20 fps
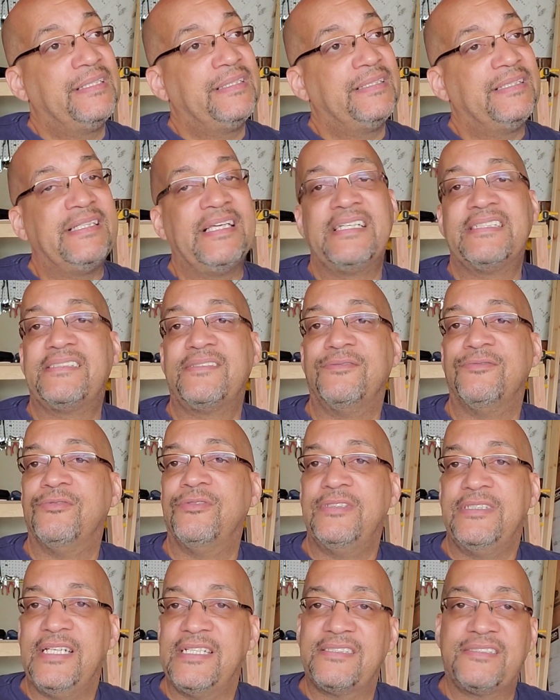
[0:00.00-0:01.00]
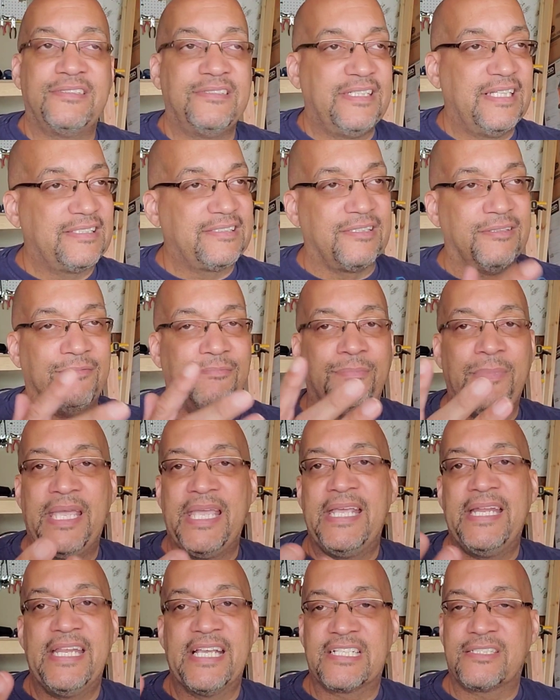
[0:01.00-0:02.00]
that's a
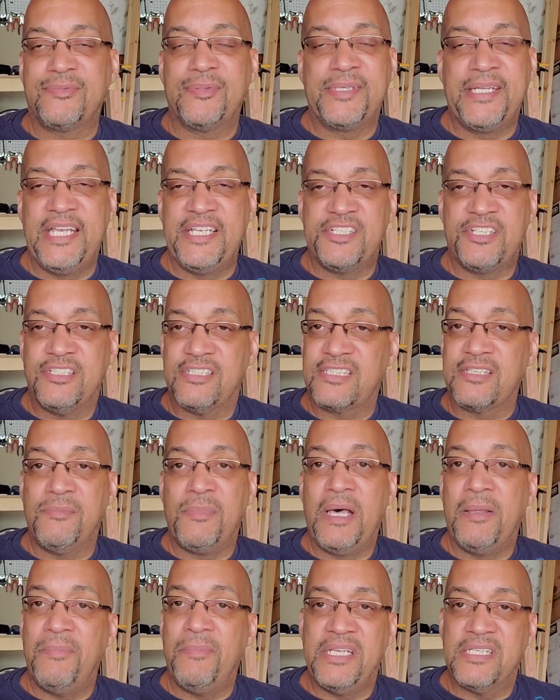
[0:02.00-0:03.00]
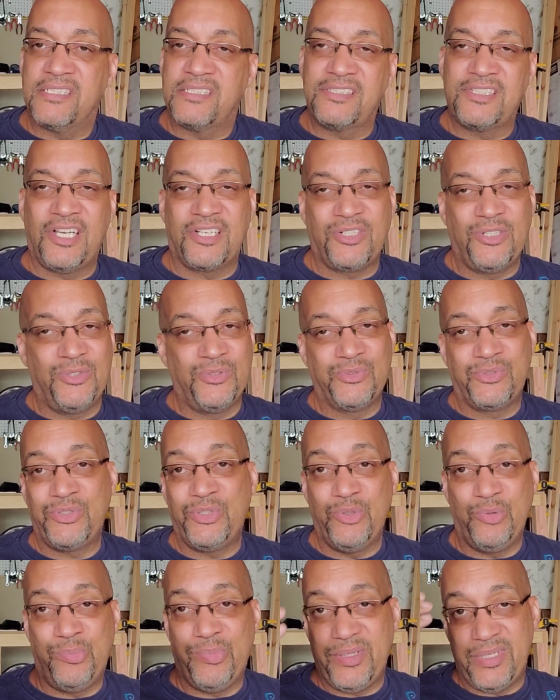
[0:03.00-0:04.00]
main explanation of somebody being stuck on
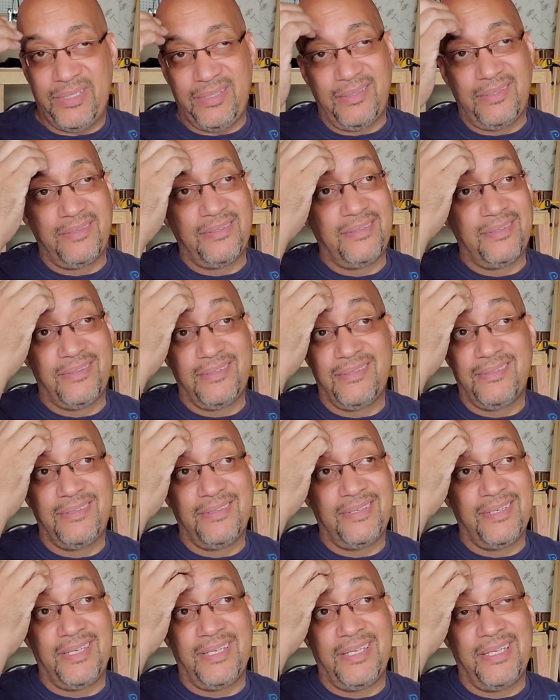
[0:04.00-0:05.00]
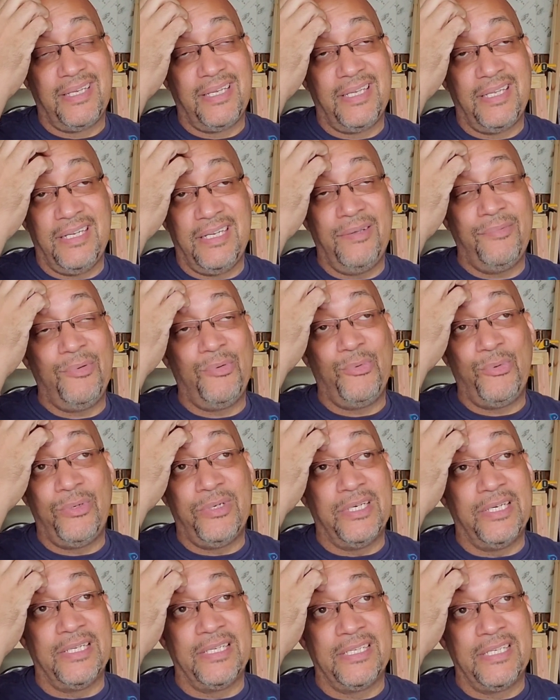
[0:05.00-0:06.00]
stupid. Number
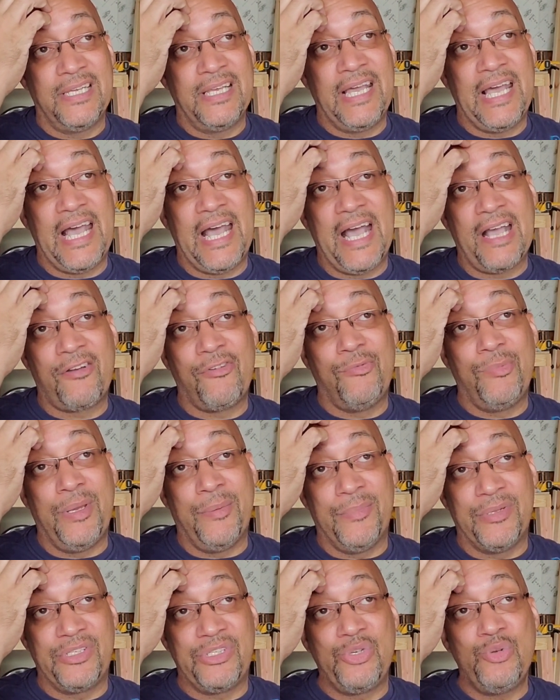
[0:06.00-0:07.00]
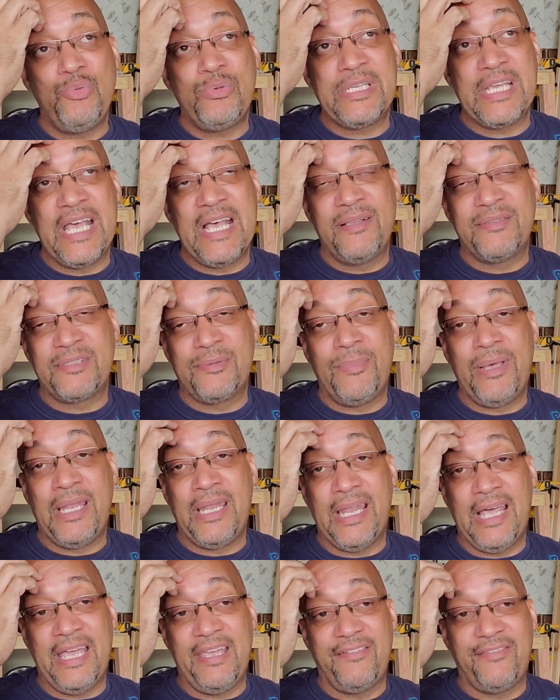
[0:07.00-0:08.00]
one, I can remember 2 times in my
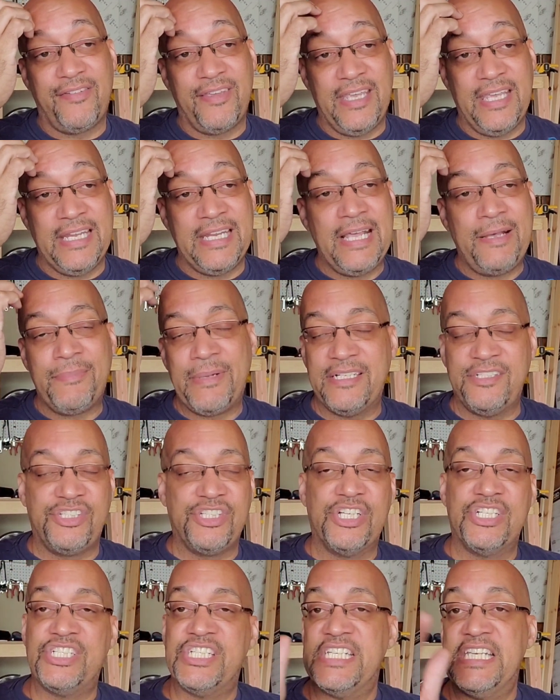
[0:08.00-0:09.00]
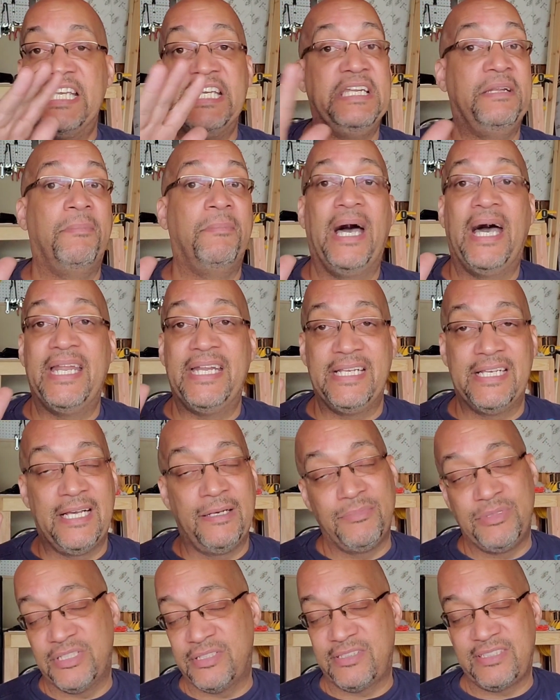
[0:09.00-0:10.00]
life, and I'm not judging anybody.
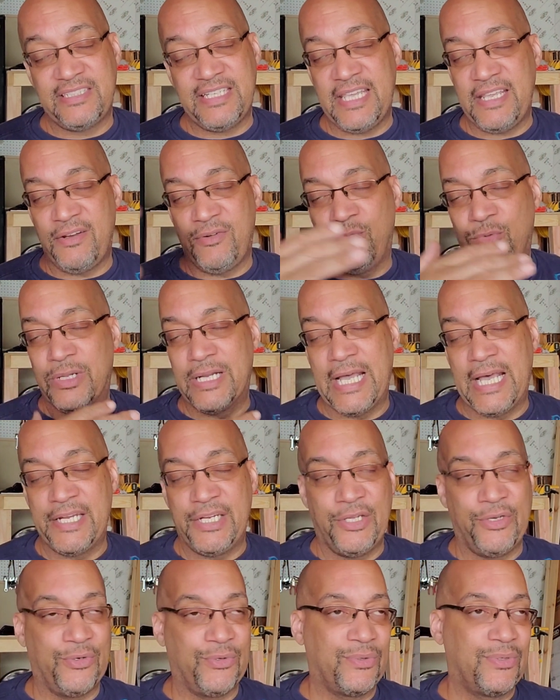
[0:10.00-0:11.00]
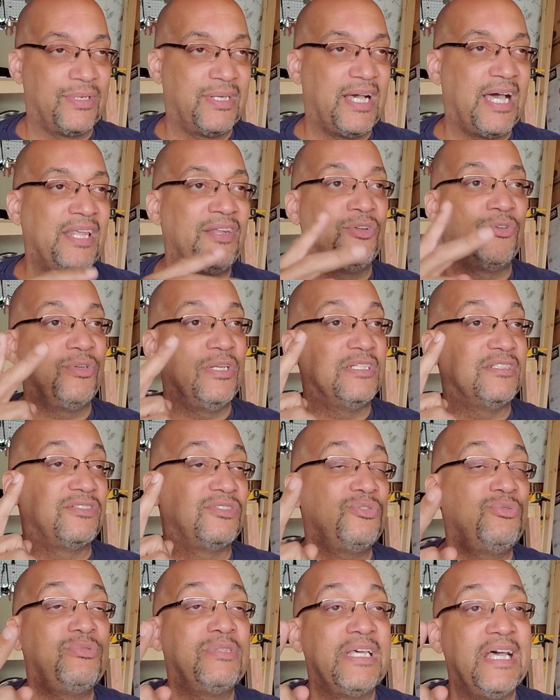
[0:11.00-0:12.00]
I'm just stating what I know. I know there's
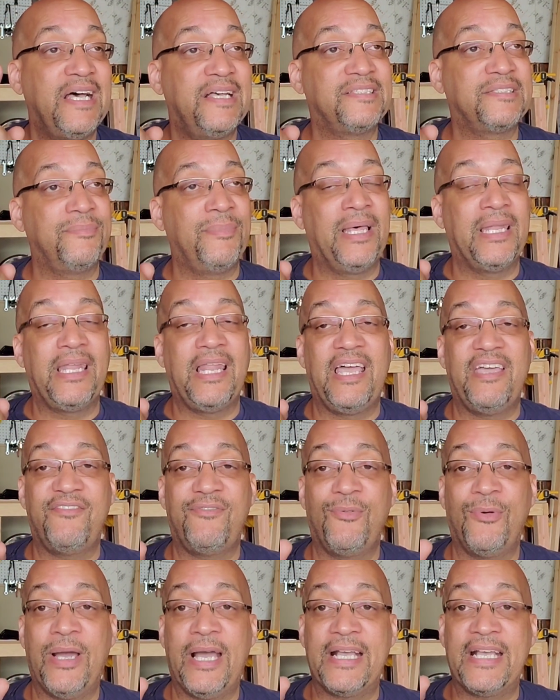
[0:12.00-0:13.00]
2 times in my life where I